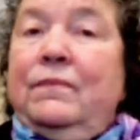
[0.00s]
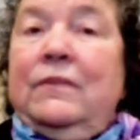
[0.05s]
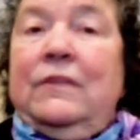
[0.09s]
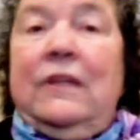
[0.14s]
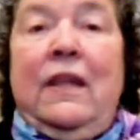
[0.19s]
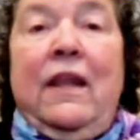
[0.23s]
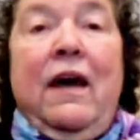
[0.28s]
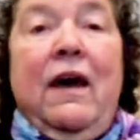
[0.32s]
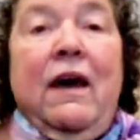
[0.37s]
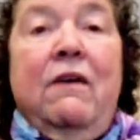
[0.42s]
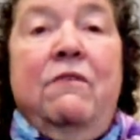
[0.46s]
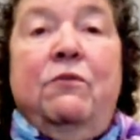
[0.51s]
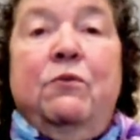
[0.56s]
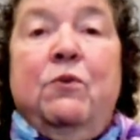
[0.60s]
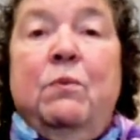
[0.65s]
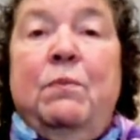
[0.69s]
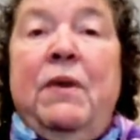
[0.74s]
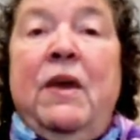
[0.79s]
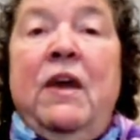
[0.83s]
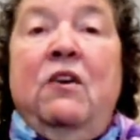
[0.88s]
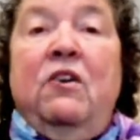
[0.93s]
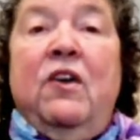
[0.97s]
lives were
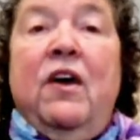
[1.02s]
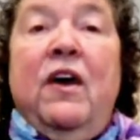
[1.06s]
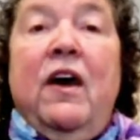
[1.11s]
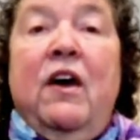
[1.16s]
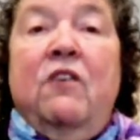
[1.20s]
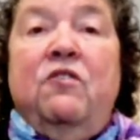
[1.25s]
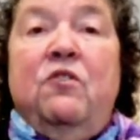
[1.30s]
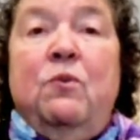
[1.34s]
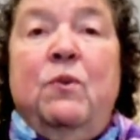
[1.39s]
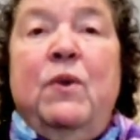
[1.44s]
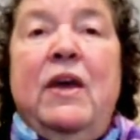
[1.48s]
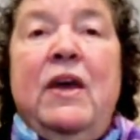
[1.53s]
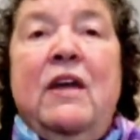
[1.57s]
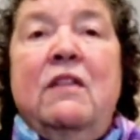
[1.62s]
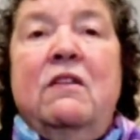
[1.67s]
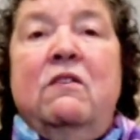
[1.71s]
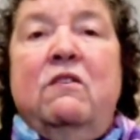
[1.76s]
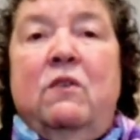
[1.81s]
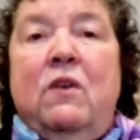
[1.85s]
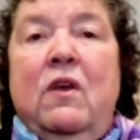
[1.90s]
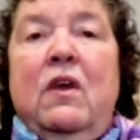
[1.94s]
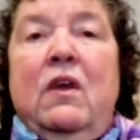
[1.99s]
being touched. And we had
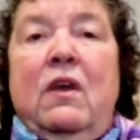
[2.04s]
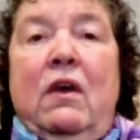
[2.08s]
this